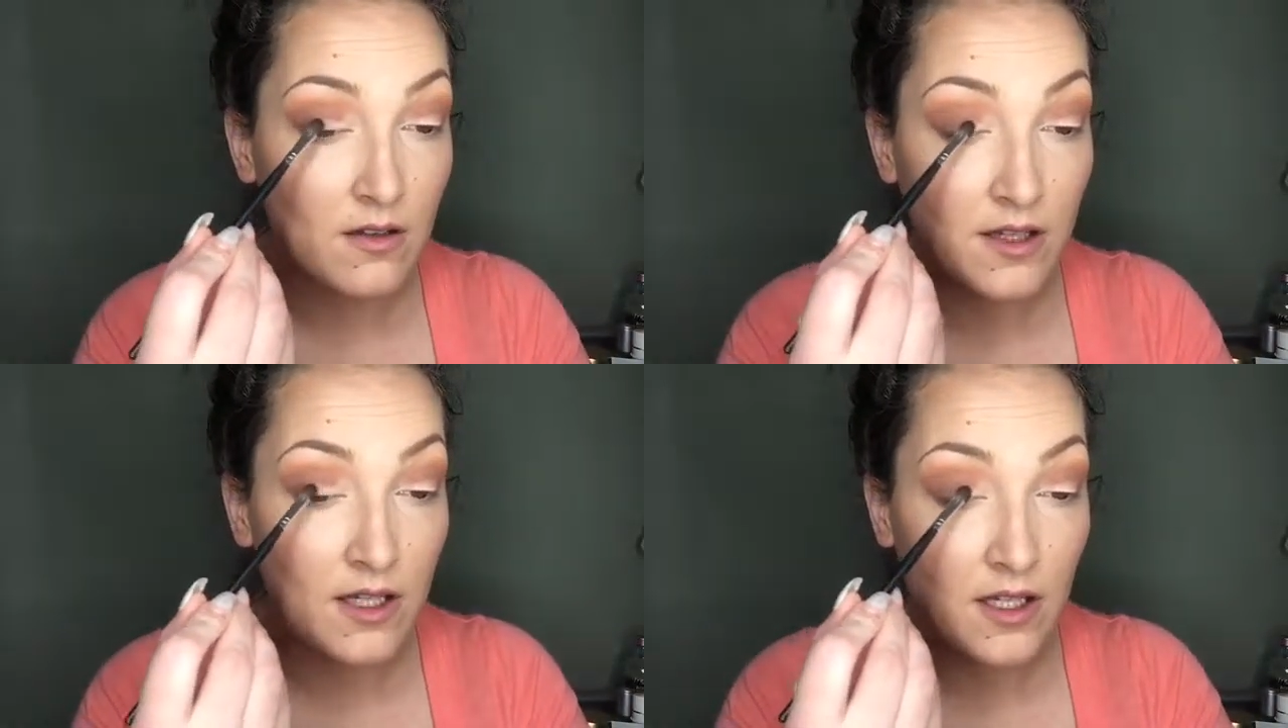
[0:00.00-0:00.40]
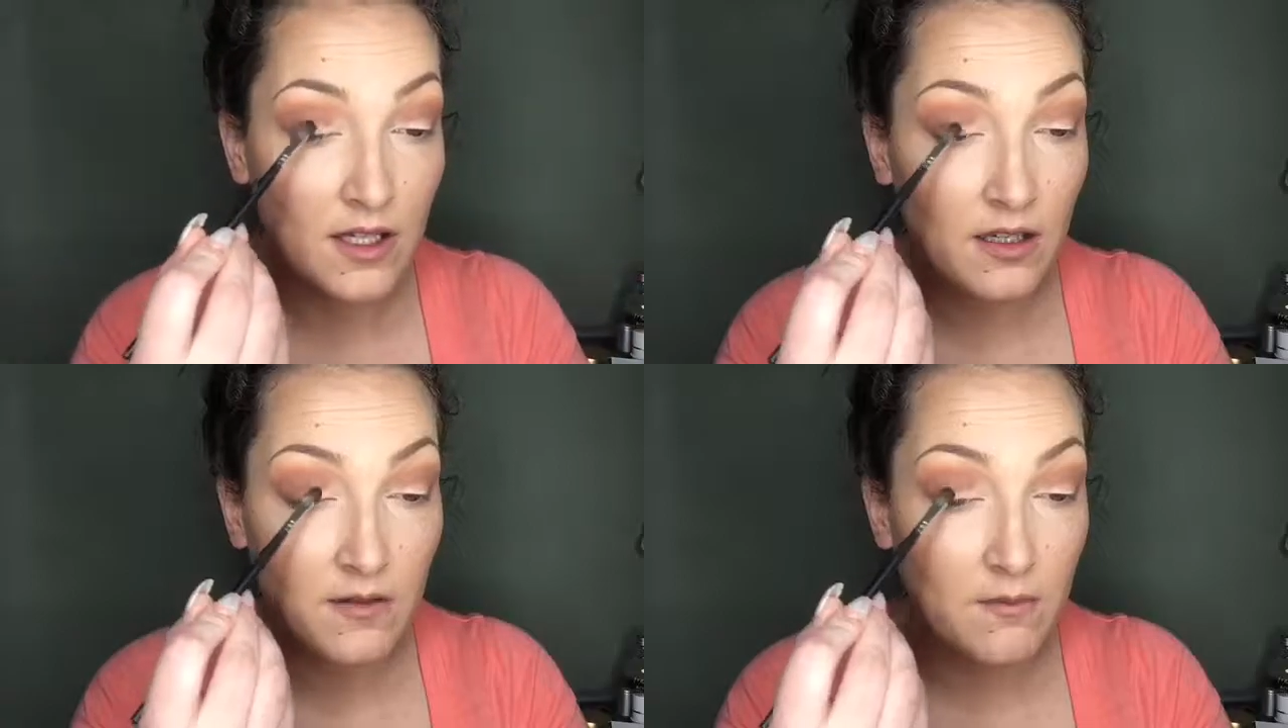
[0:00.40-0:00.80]

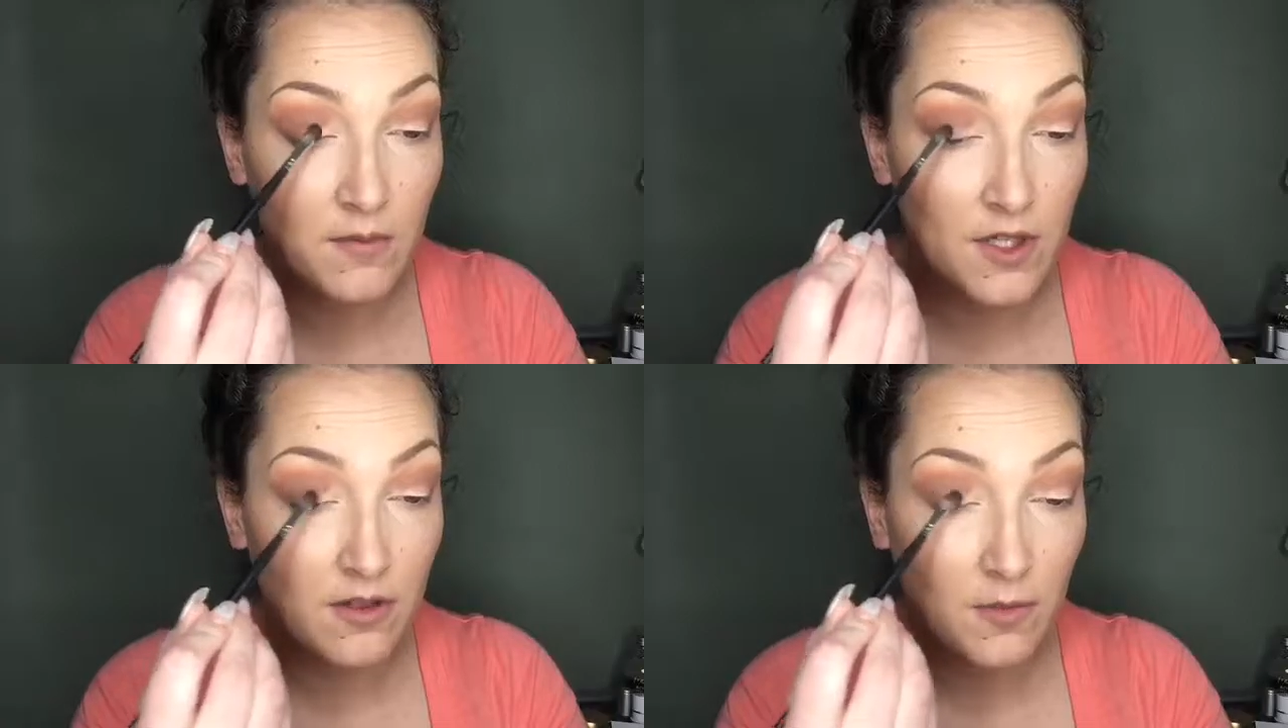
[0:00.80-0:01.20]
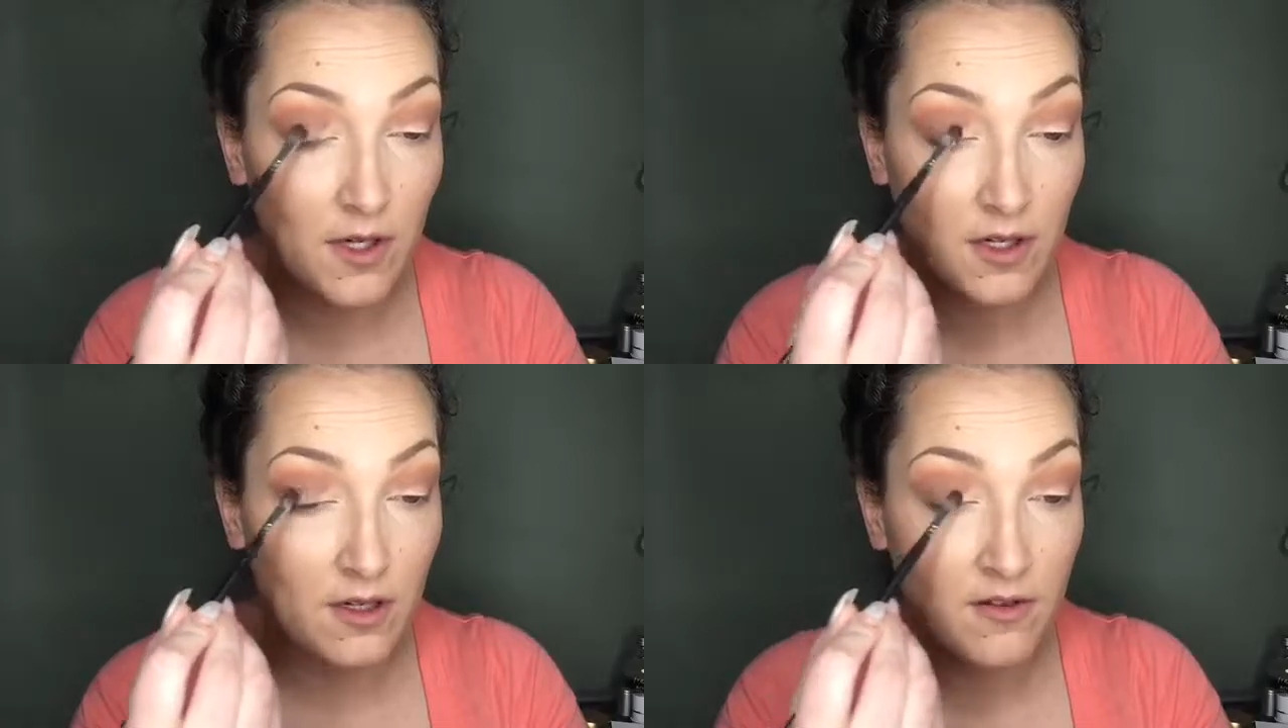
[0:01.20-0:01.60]
the middle
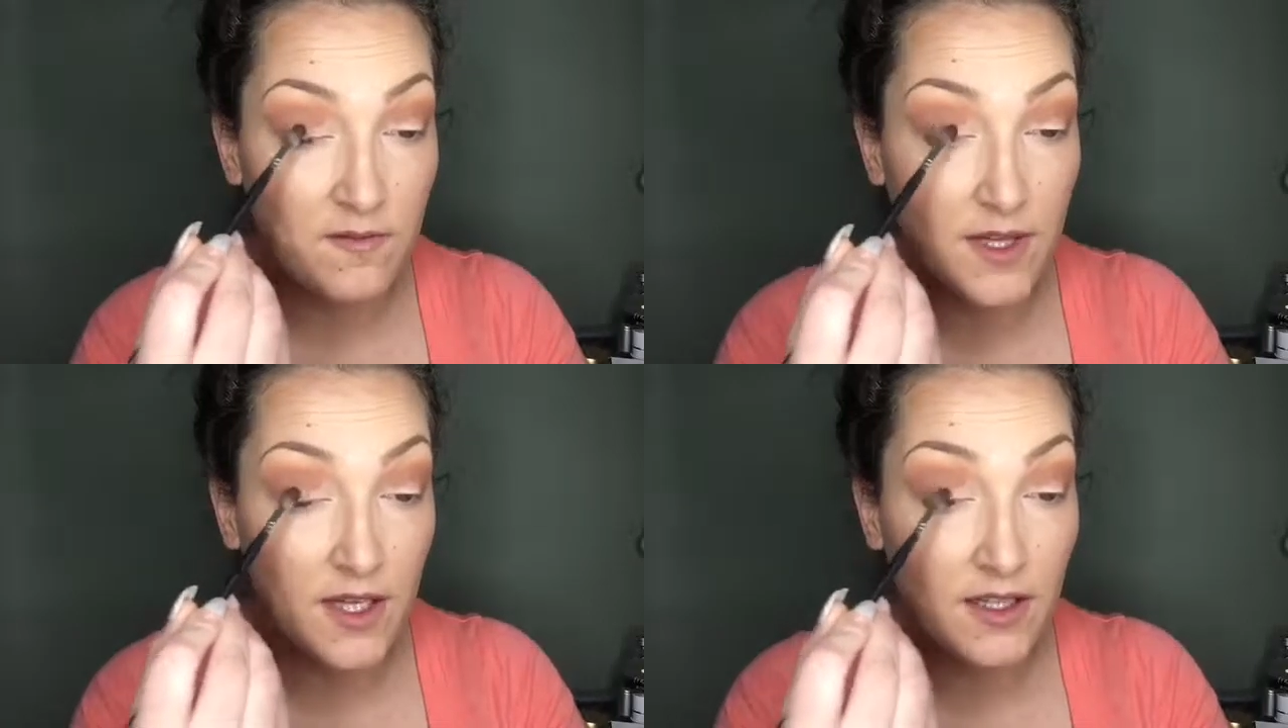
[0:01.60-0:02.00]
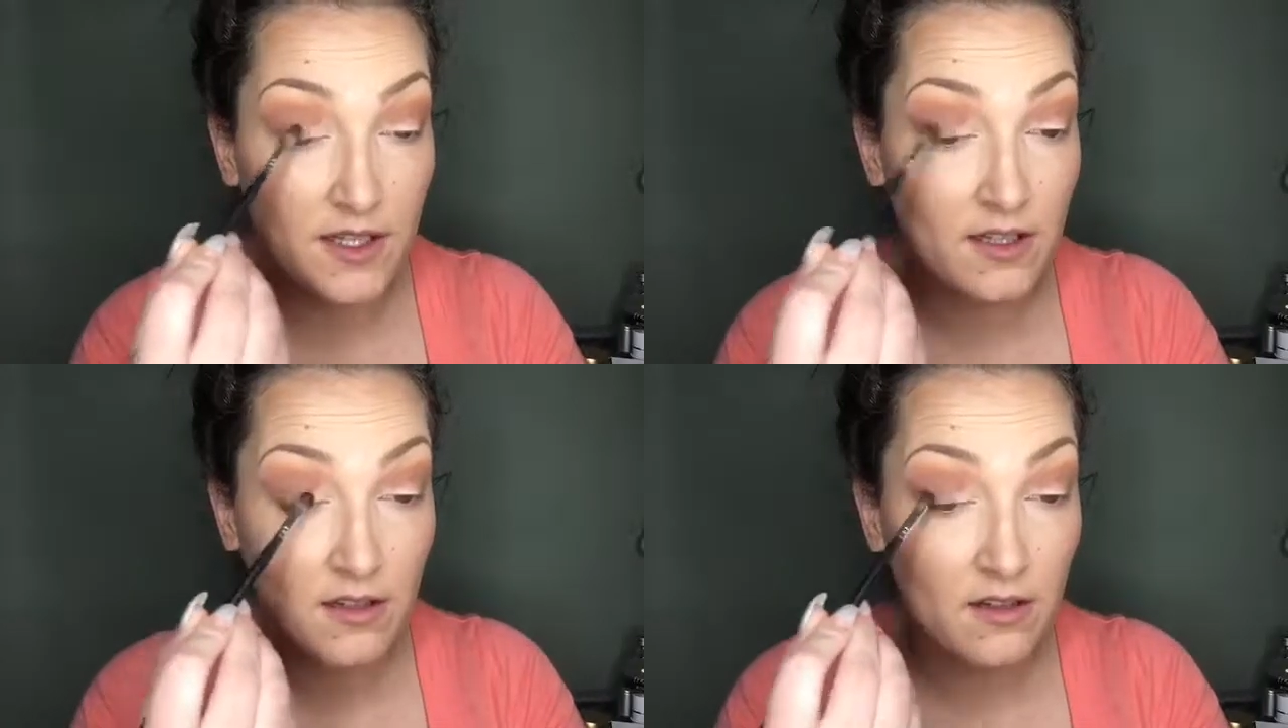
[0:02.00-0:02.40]
part of my
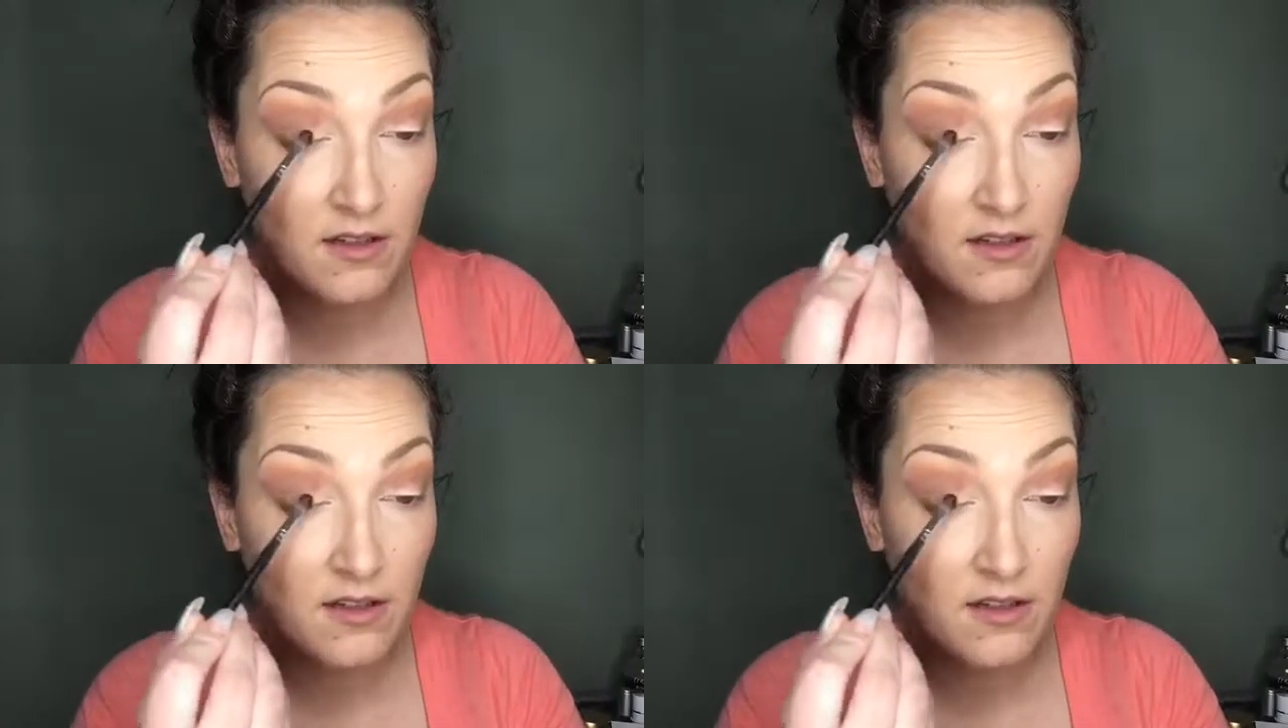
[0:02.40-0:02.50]
eyelid.